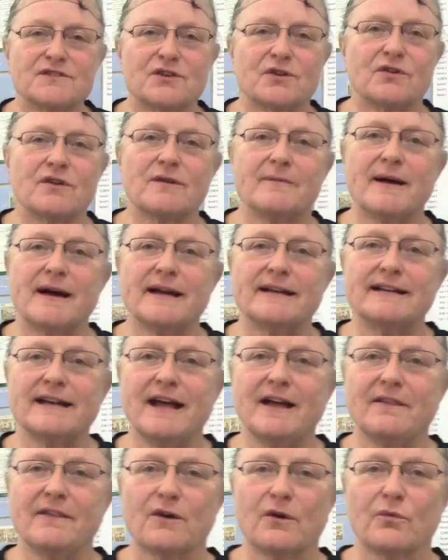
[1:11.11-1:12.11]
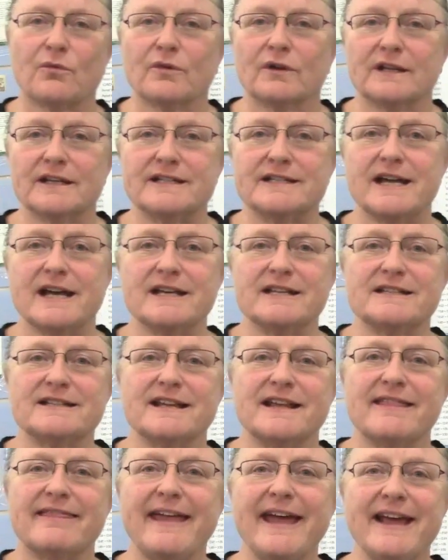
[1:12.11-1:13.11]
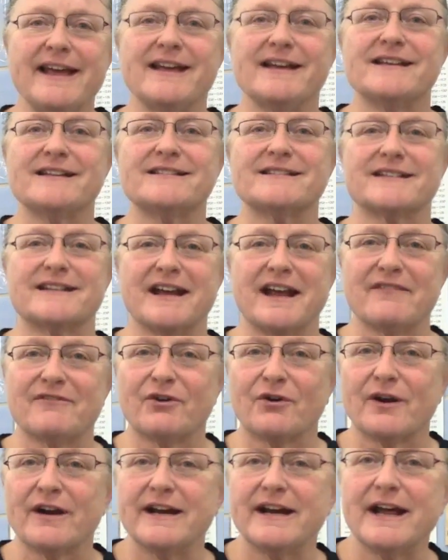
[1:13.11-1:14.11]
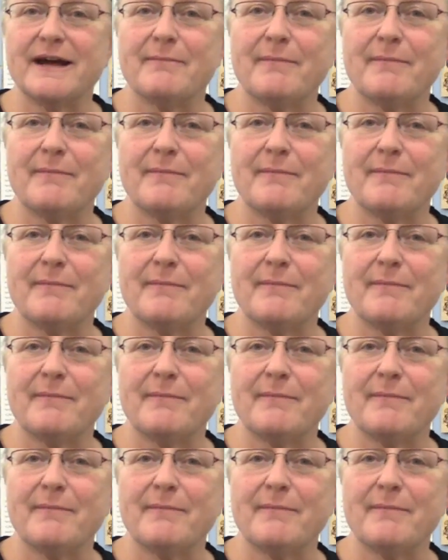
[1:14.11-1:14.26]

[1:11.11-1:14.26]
So come on down, they're really tasty. Thanks, and have a great day.